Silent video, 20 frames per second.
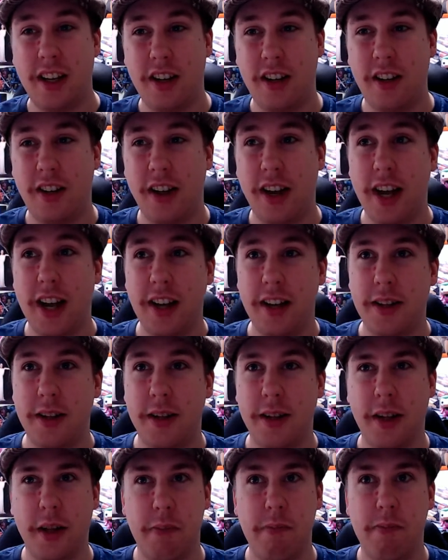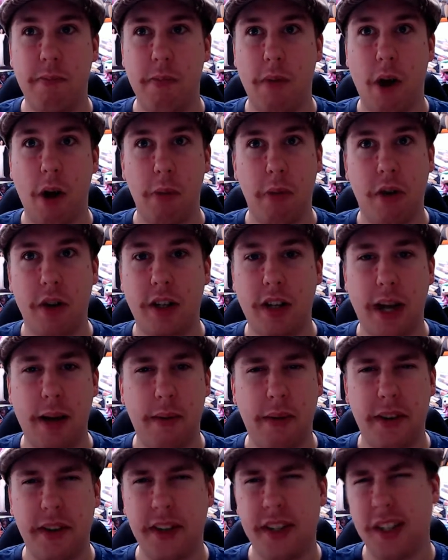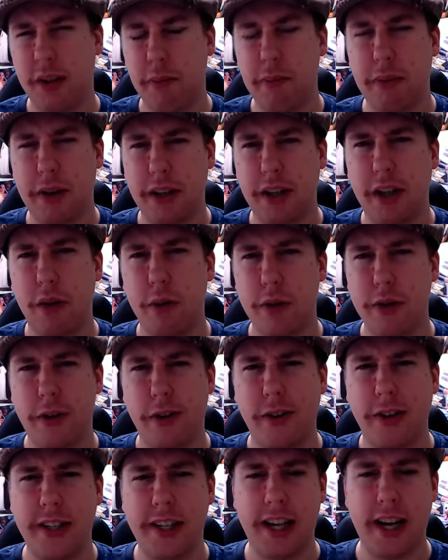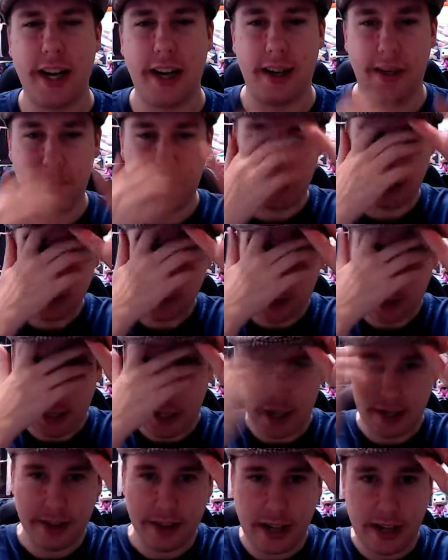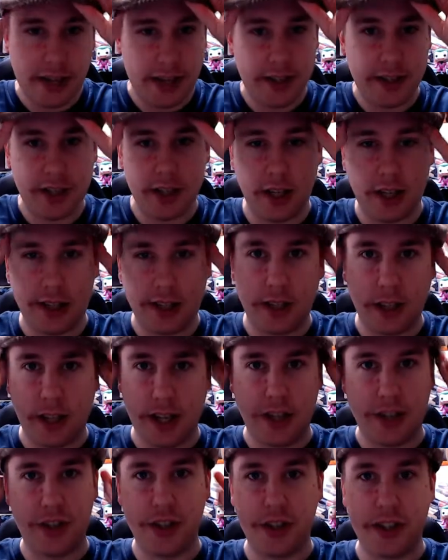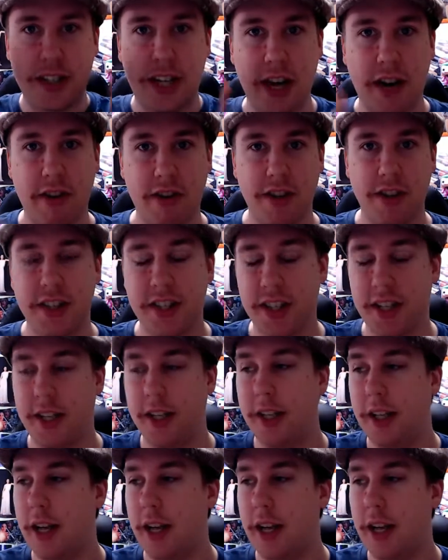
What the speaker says: Oh, and the mobile game, I think, but that was already out because that has like Legends characters in it.